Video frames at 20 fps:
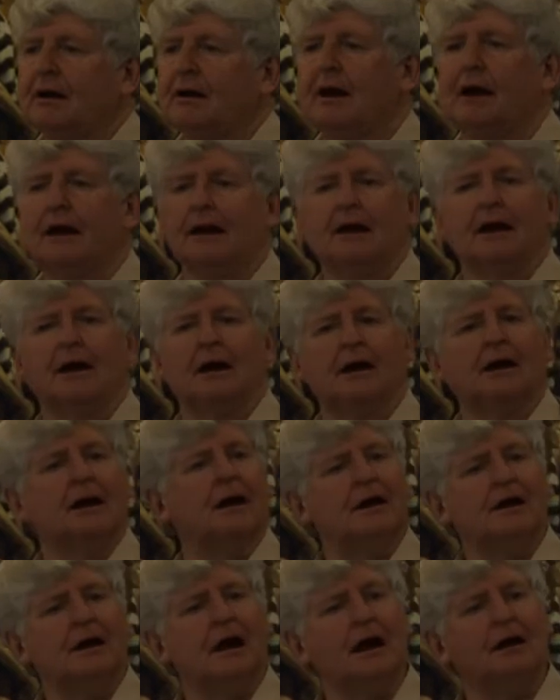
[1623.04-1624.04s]
of like
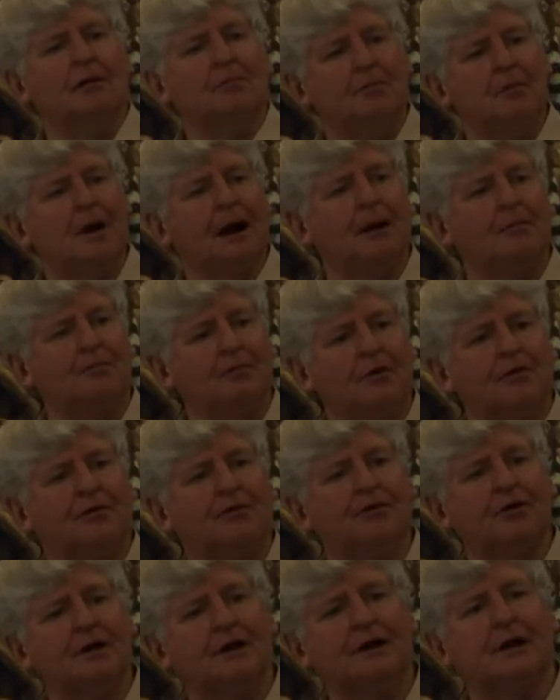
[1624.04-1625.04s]
a young mum with
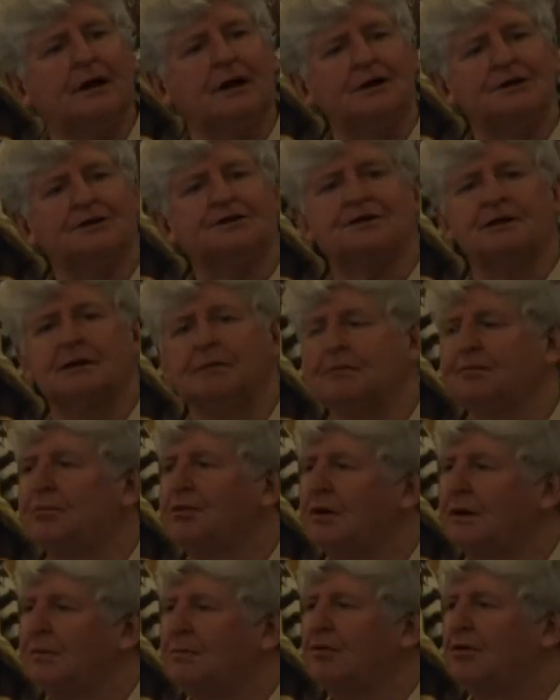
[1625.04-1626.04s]
3 kids in
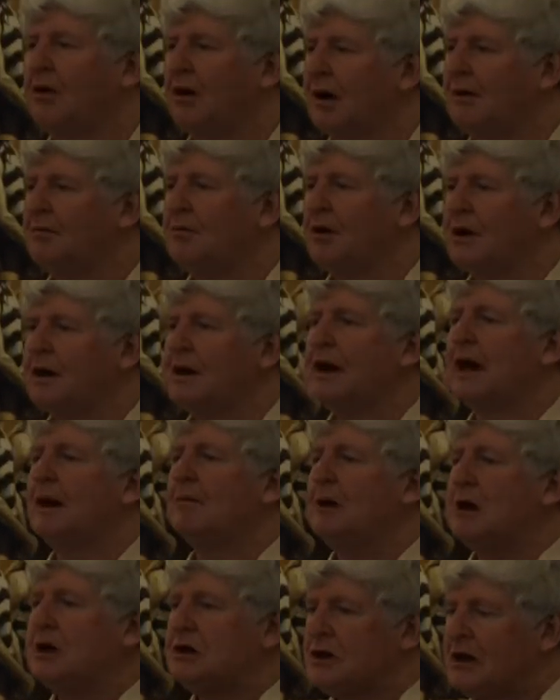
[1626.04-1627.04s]
pre-primary
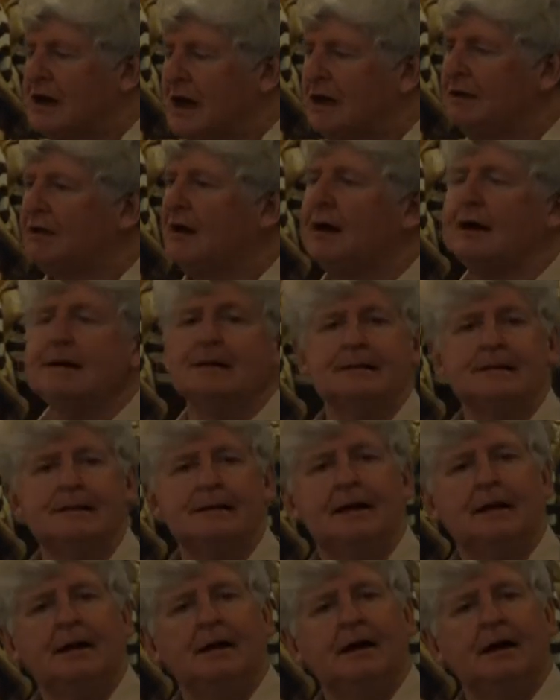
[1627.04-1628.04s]
coming together
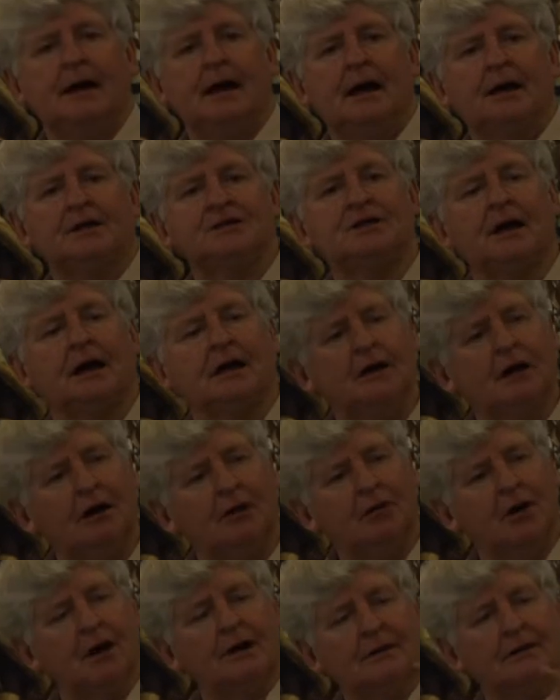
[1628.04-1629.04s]
and saying, you know
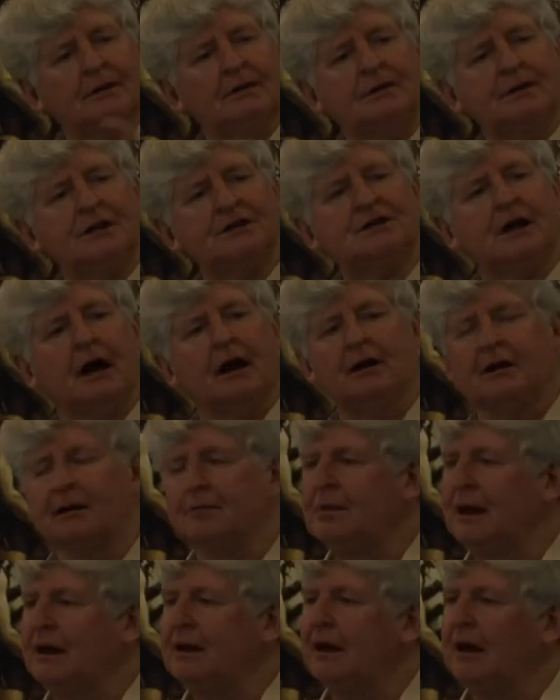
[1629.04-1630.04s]
what, let's go to the
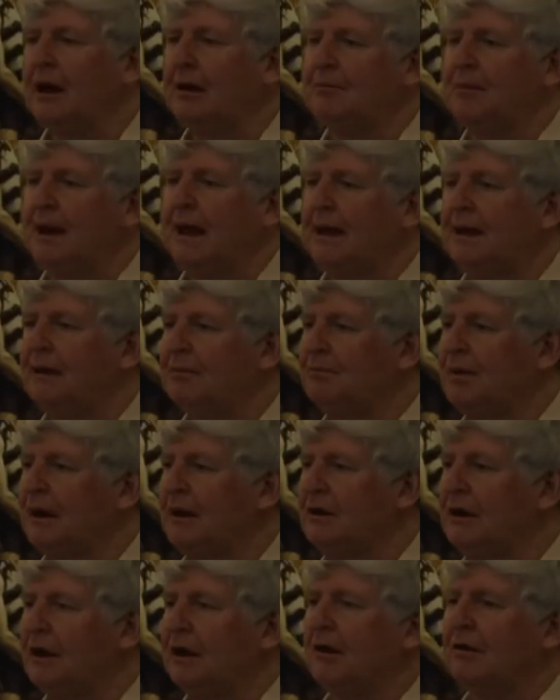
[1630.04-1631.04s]
Bendigo Bank in
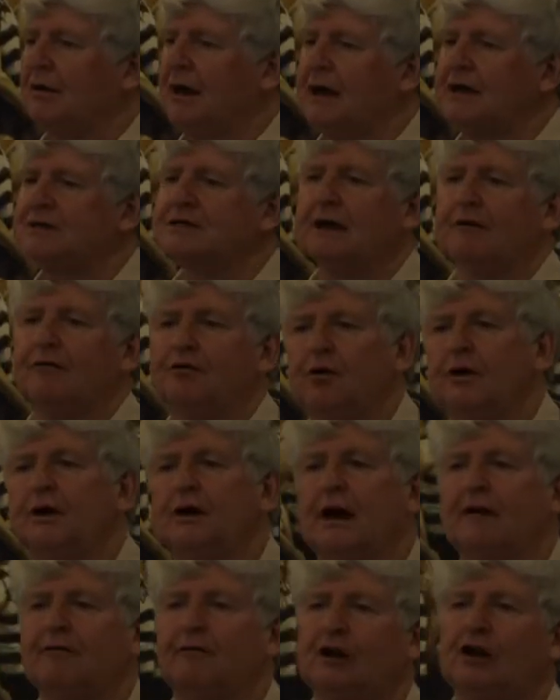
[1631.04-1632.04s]
Bendigo and ask if we
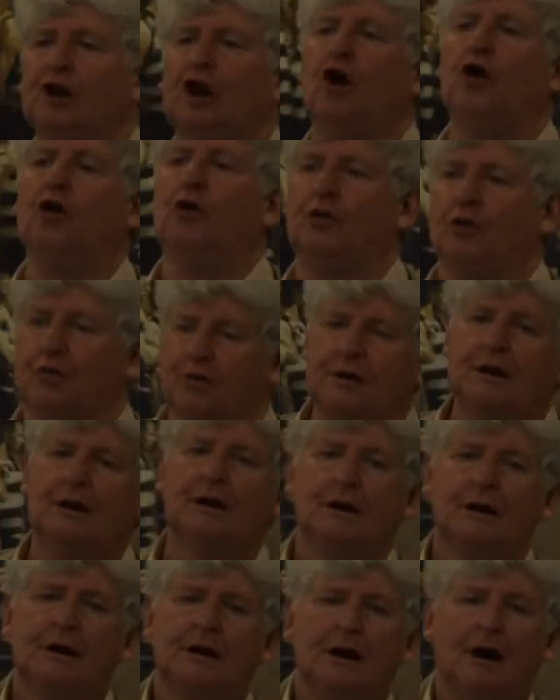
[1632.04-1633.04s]
could have a
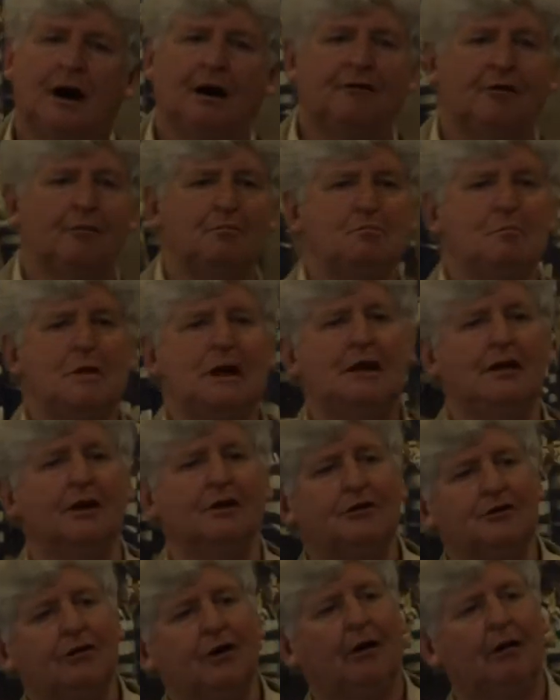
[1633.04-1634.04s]
loan of $1
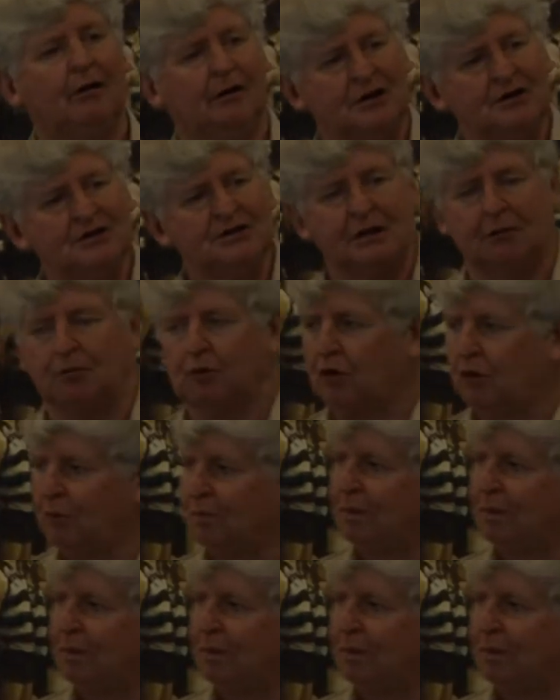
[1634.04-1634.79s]
million that we'll